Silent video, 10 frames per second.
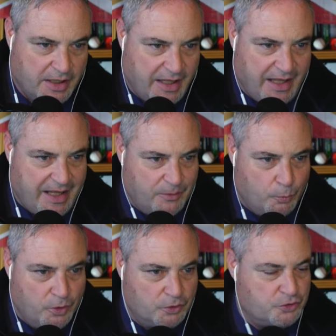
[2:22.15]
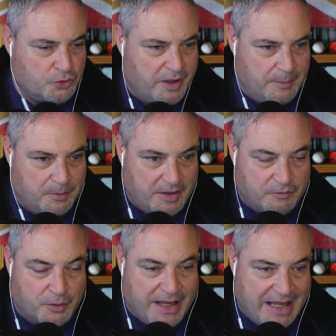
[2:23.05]
And will Trey play
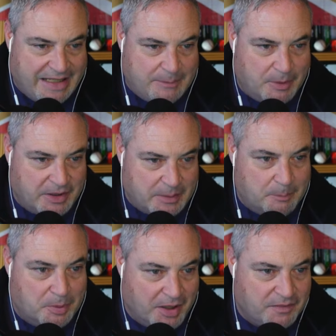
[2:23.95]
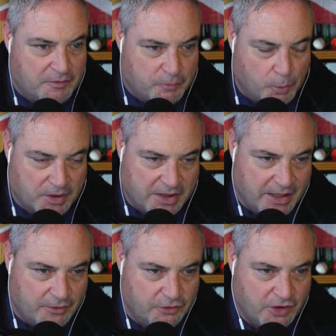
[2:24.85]
for anybody but the
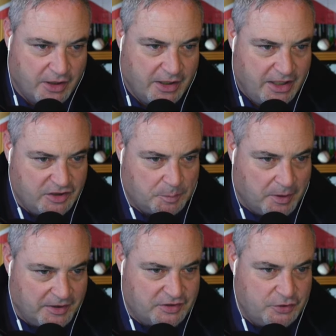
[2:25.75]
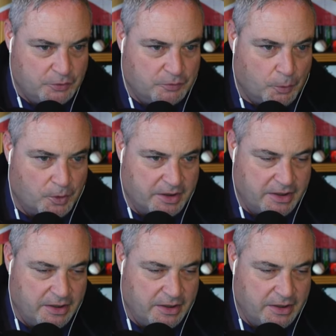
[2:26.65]
49ers is plus 240.